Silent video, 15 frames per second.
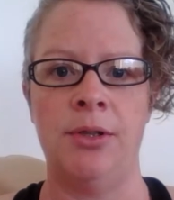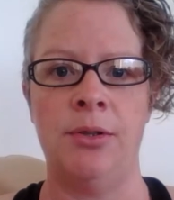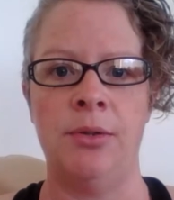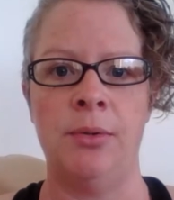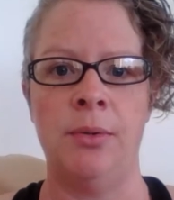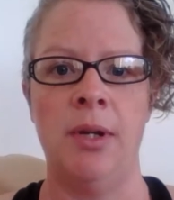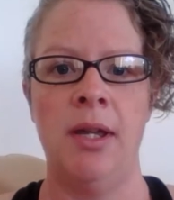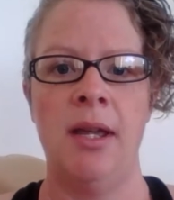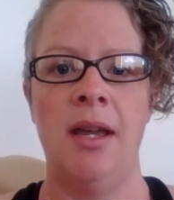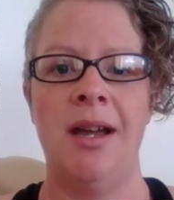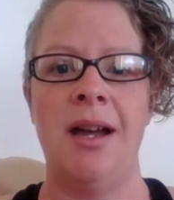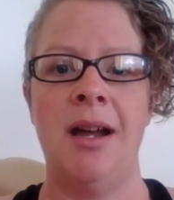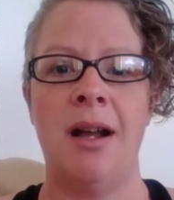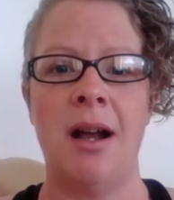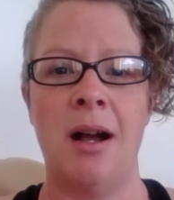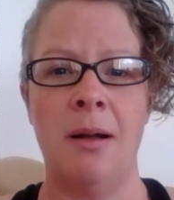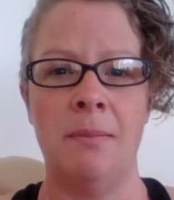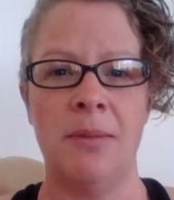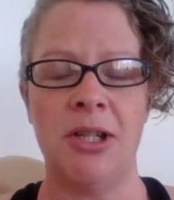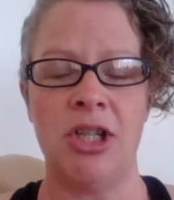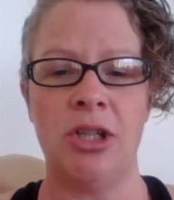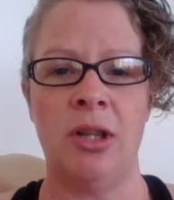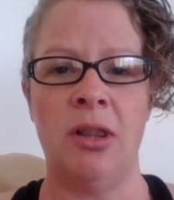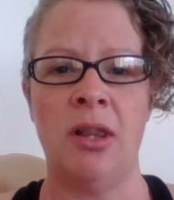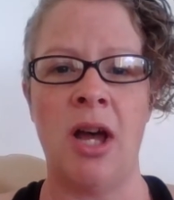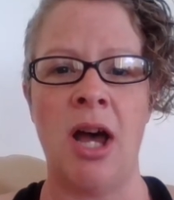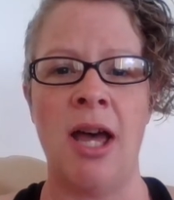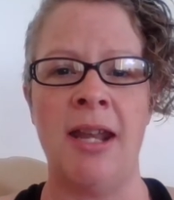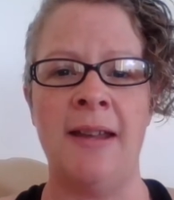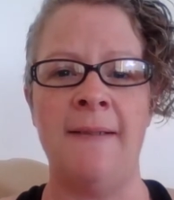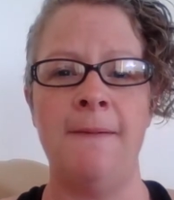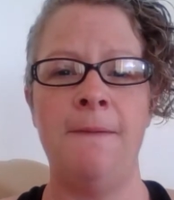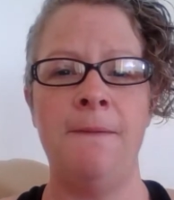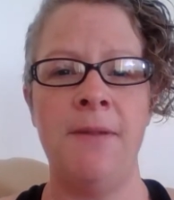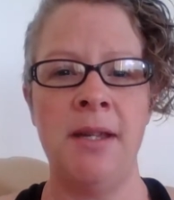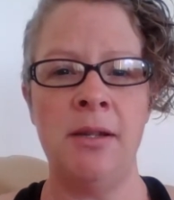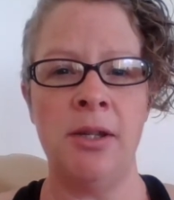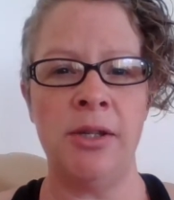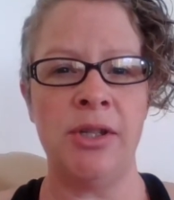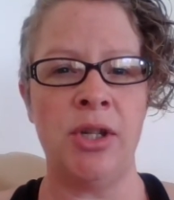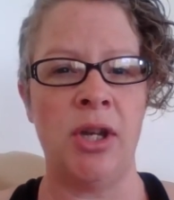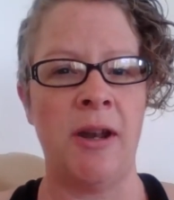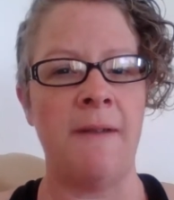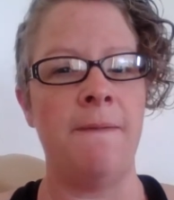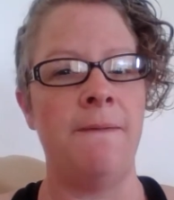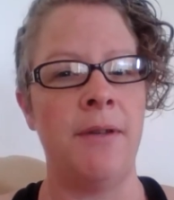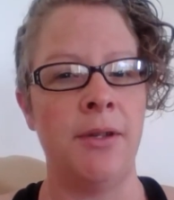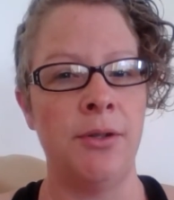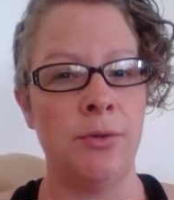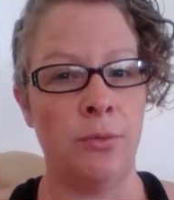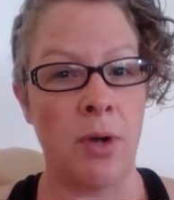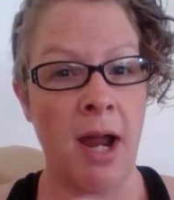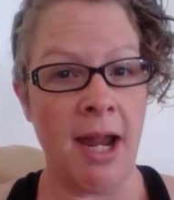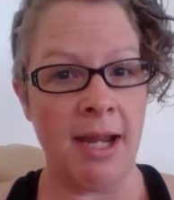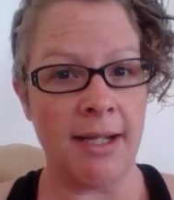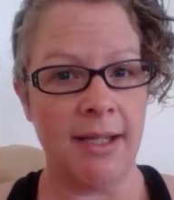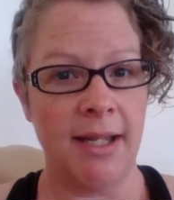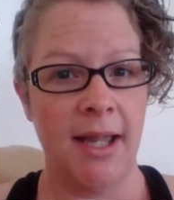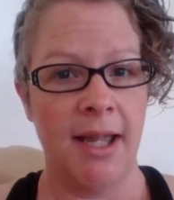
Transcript: to accomplish a lot, and it feels good. It feels right.